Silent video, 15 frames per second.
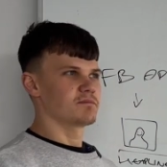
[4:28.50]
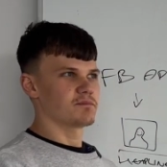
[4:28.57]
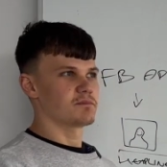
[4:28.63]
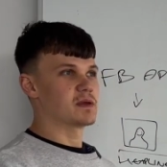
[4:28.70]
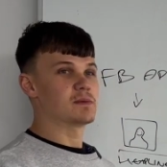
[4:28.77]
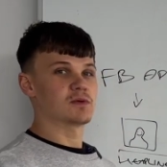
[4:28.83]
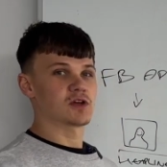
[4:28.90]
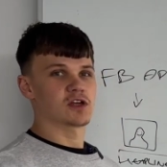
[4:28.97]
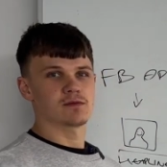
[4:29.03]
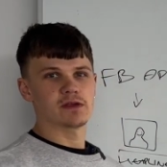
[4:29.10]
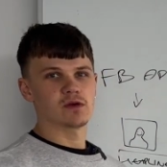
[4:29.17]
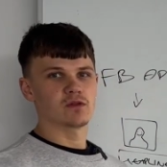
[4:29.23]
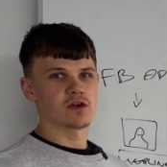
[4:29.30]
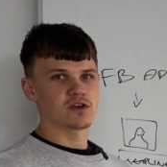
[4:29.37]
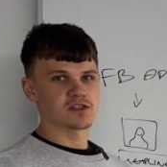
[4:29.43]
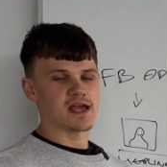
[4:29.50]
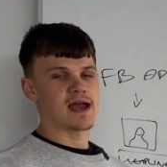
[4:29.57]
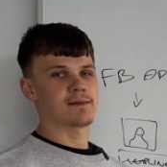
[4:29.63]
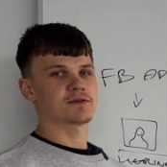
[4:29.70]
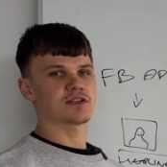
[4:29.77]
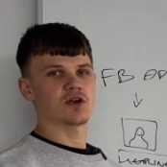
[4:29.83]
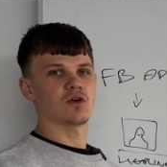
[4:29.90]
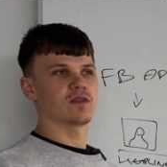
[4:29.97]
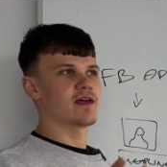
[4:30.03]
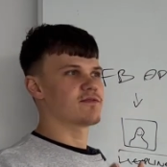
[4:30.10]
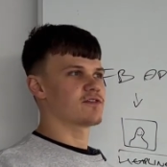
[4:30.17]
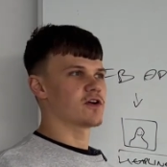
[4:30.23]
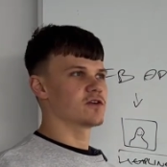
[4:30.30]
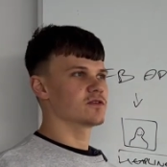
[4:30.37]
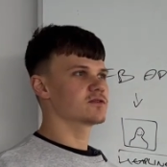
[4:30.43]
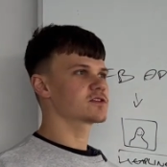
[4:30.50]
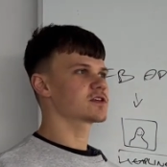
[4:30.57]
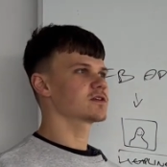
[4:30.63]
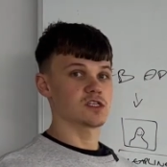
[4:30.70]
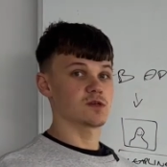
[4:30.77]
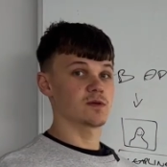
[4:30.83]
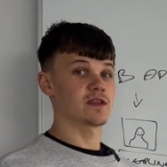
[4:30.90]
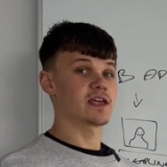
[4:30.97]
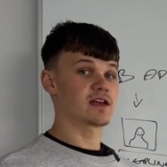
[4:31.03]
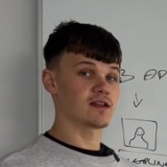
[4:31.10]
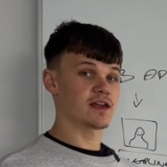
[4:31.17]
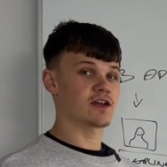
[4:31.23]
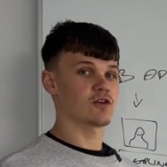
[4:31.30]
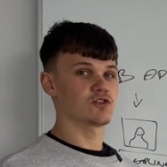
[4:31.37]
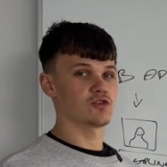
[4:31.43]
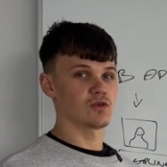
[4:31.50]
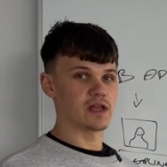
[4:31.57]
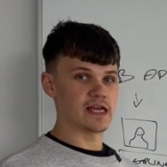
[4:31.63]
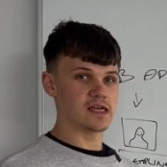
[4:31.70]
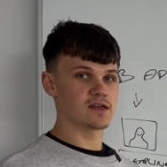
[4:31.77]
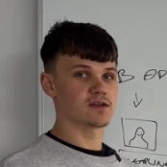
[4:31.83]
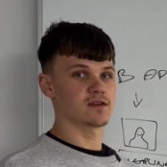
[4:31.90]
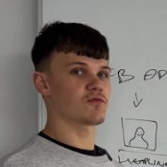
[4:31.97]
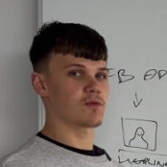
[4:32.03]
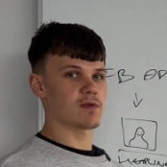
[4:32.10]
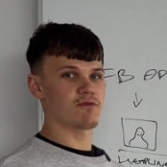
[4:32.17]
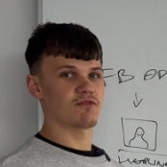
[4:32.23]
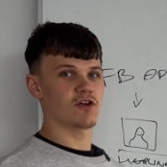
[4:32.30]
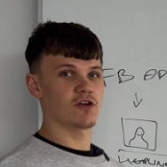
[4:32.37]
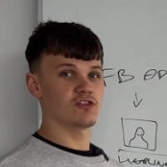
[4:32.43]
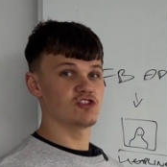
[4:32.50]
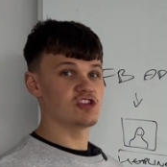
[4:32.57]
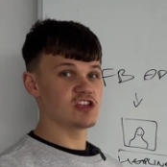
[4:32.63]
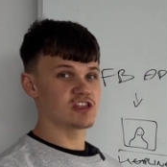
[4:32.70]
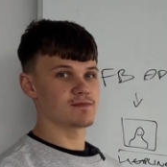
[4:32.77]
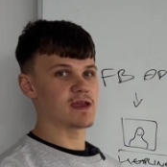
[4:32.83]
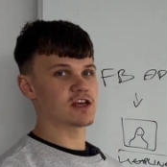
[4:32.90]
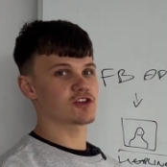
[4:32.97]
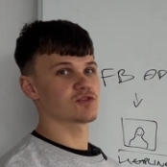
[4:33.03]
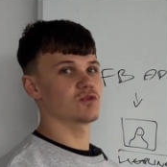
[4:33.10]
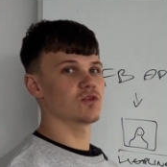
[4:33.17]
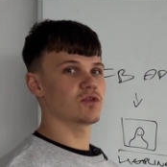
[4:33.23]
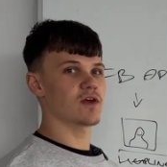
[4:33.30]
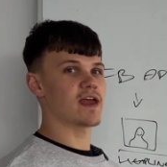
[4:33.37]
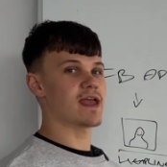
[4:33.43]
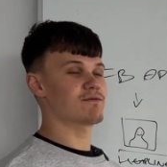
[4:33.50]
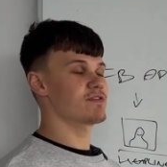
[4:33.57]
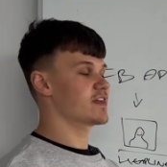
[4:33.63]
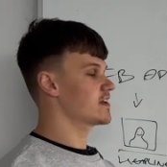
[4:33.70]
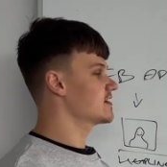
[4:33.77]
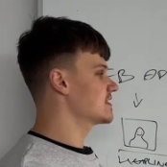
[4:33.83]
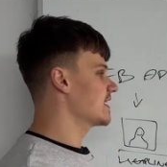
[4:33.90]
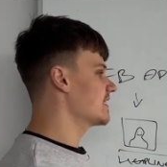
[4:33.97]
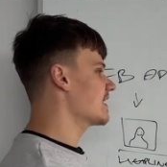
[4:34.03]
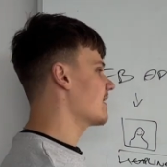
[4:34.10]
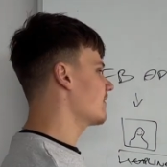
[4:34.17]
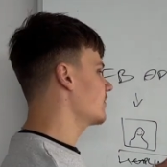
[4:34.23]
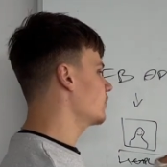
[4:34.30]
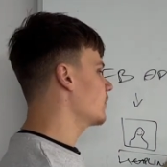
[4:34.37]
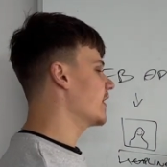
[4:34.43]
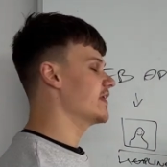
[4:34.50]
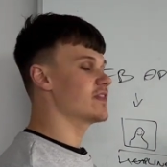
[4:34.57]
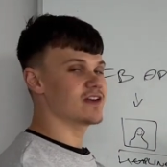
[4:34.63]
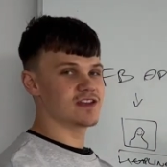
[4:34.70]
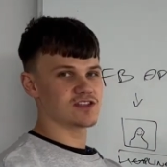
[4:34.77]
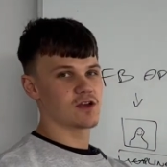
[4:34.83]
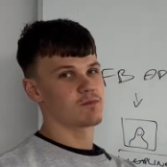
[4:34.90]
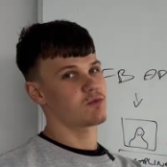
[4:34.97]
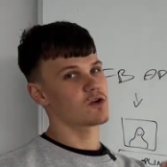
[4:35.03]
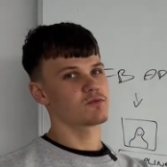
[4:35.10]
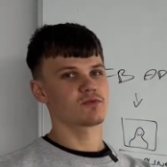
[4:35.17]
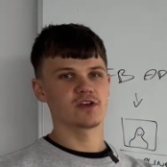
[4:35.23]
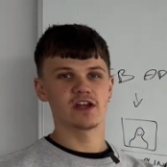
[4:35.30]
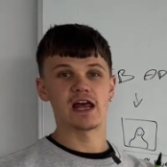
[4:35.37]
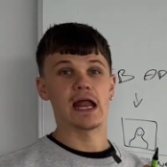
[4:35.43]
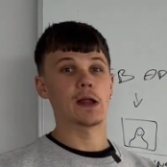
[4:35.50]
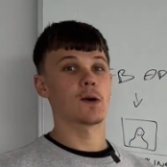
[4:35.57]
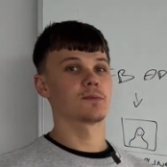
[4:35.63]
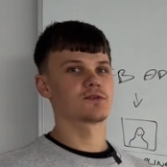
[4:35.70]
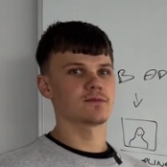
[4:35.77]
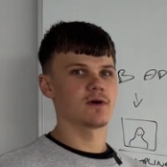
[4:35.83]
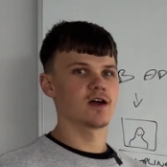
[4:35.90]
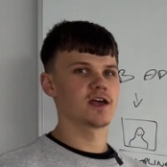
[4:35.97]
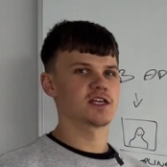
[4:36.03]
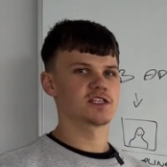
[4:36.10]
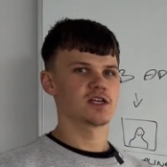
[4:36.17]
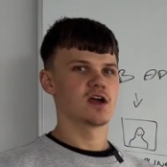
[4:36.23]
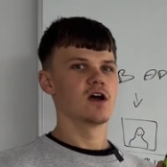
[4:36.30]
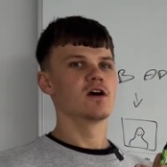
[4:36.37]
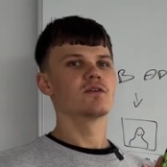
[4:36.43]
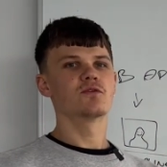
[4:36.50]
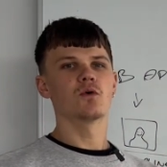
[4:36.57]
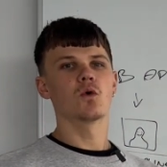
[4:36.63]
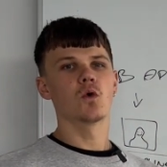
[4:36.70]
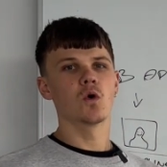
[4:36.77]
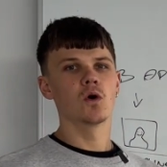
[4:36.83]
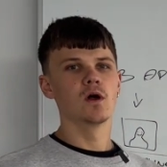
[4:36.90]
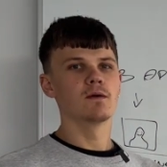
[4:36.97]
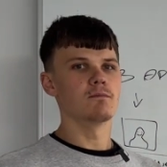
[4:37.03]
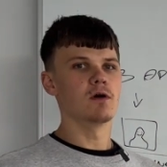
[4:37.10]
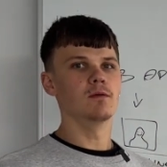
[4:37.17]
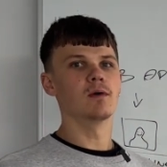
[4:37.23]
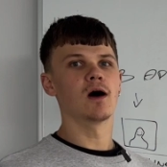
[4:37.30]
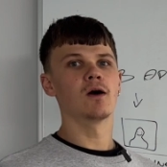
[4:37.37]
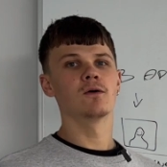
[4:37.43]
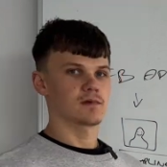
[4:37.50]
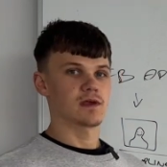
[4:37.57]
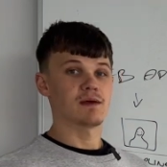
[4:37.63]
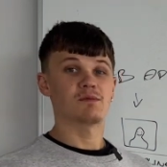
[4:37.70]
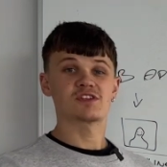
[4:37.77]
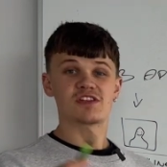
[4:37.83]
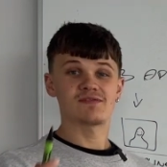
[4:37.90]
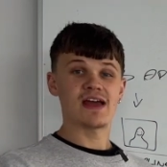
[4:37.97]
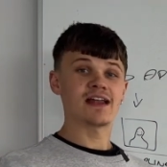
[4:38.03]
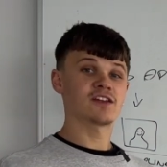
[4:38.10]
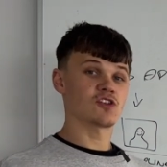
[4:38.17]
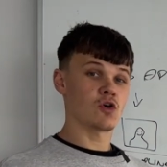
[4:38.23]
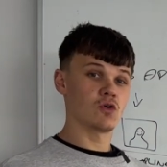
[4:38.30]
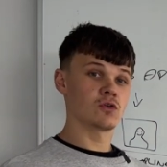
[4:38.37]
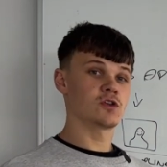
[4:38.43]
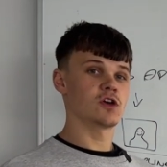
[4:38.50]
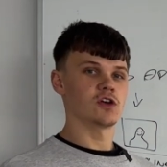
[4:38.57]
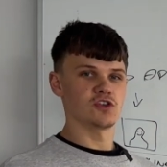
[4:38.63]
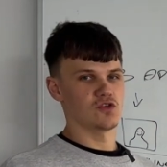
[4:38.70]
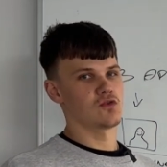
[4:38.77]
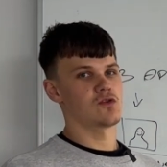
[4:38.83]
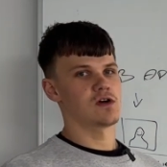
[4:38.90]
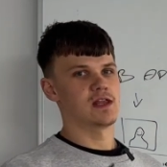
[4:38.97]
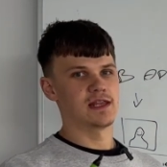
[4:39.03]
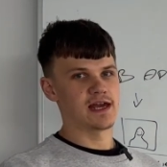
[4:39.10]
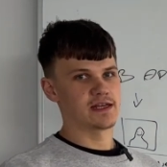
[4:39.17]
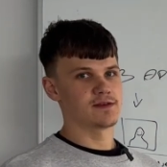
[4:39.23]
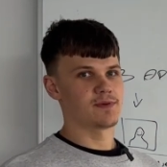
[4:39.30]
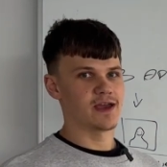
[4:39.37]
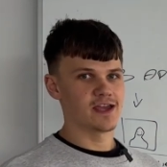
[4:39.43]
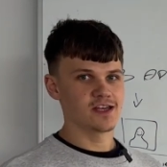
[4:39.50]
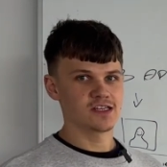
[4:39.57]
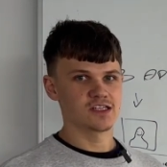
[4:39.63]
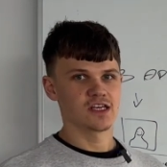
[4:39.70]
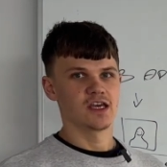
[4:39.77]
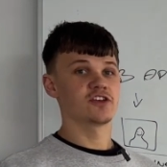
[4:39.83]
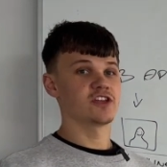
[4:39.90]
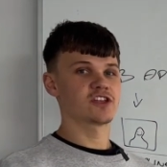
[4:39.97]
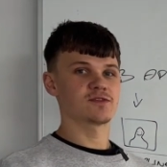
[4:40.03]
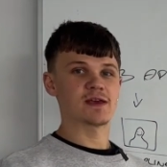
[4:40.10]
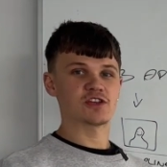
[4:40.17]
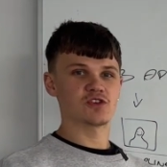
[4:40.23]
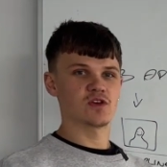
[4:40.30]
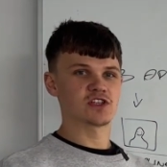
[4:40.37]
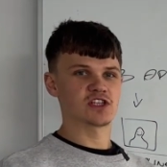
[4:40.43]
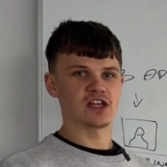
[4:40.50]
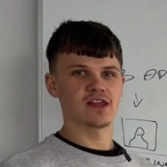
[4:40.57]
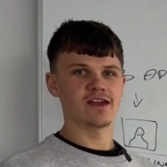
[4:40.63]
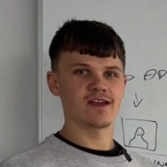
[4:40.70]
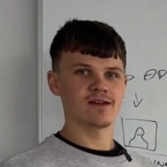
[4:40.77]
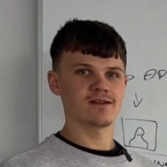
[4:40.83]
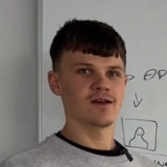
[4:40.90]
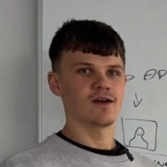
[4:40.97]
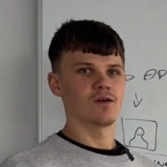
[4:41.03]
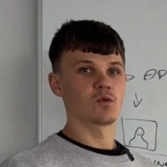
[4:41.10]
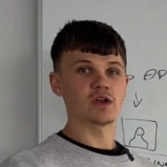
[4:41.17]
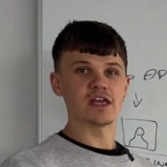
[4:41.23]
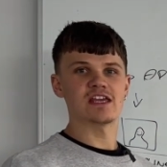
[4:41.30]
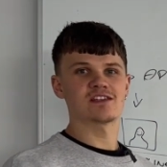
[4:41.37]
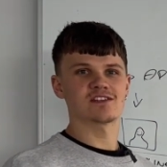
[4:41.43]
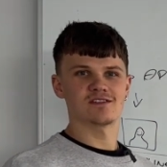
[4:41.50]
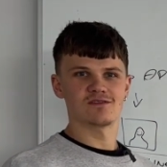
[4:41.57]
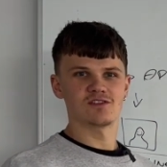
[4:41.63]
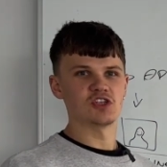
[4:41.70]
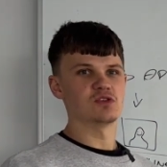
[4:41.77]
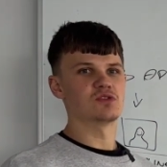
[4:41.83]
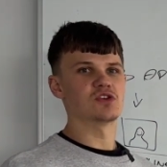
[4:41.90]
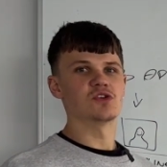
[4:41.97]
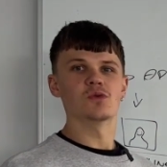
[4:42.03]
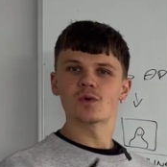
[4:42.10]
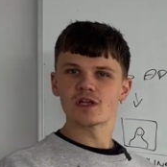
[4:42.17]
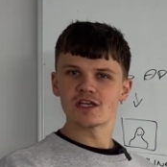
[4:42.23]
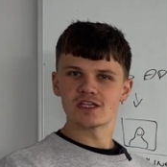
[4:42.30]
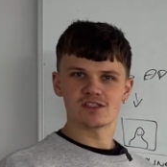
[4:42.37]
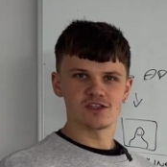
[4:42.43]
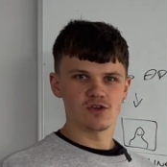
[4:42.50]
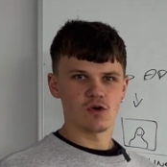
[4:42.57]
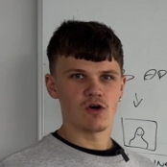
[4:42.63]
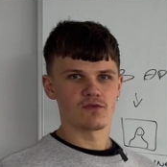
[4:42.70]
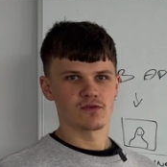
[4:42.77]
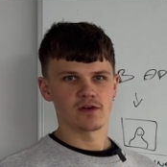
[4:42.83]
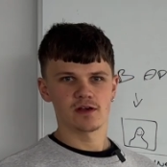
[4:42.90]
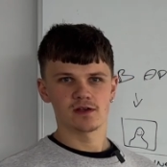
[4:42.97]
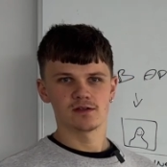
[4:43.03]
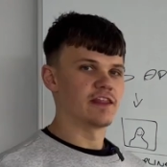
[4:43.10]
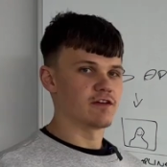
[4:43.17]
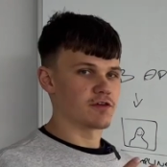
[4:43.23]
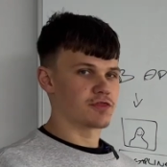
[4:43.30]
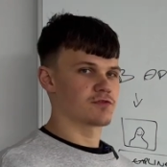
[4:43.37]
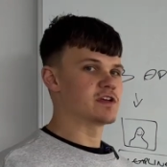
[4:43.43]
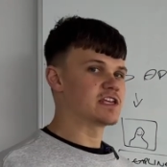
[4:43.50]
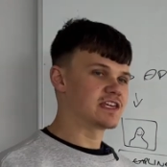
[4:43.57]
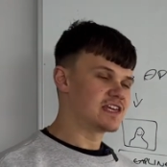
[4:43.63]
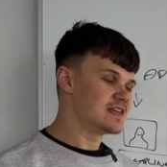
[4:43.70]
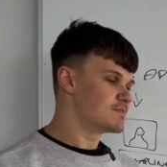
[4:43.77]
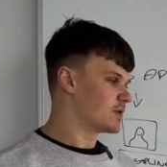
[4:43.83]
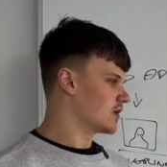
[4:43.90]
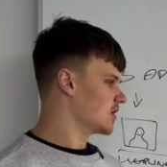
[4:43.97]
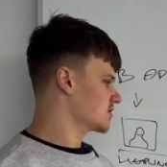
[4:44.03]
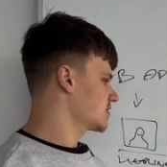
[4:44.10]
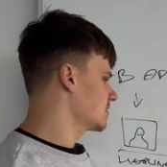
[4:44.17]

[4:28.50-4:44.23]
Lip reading: people are going to be on those apps on their phones. So when they click on your link from their phone, you need to make sure that everything is laid out in a way that is appropriate and optimized for mobile. And once they've landed on your landing page, you need to make sure it's clear what it is that you do, what it is that you're offering. And there are 3 key parts to